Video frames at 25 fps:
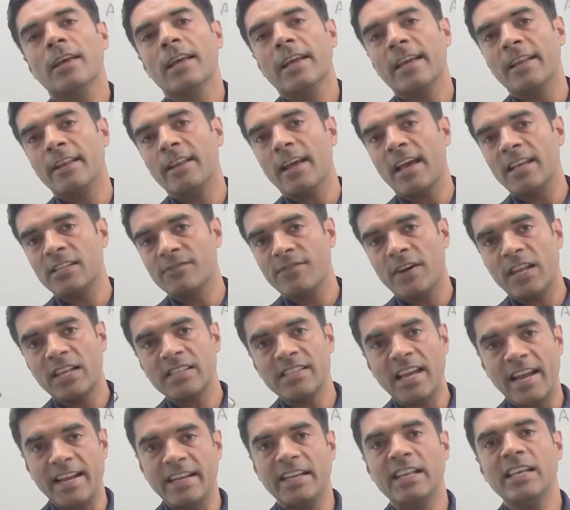As far as
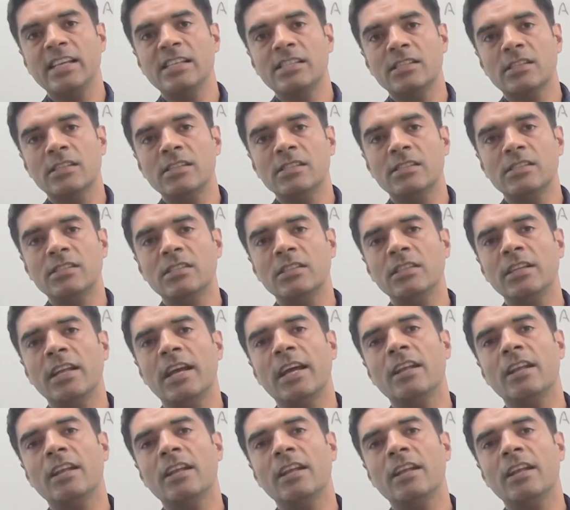IT is concerned,